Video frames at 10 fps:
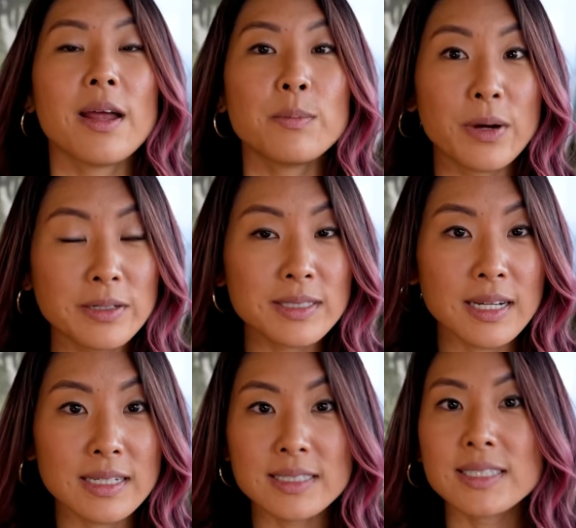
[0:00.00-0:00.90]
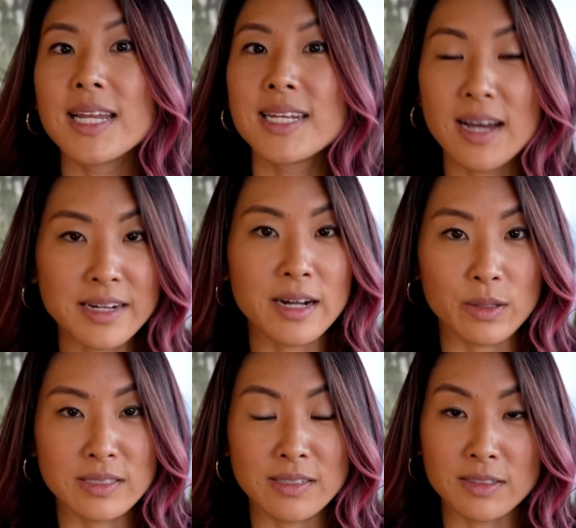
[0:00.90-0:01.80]
and Buenos Aires 9
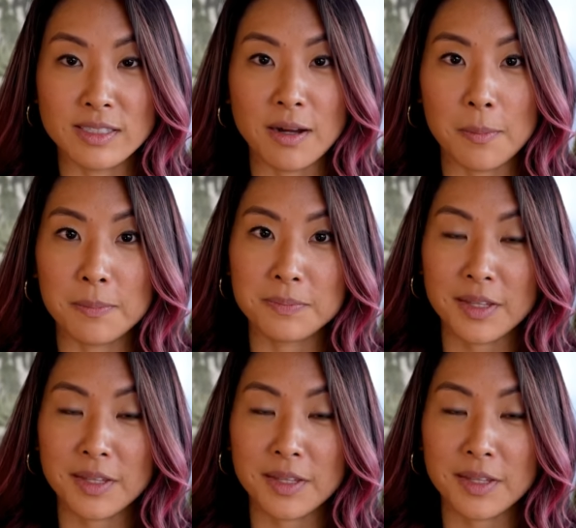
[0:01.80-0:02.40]
hours nonstop.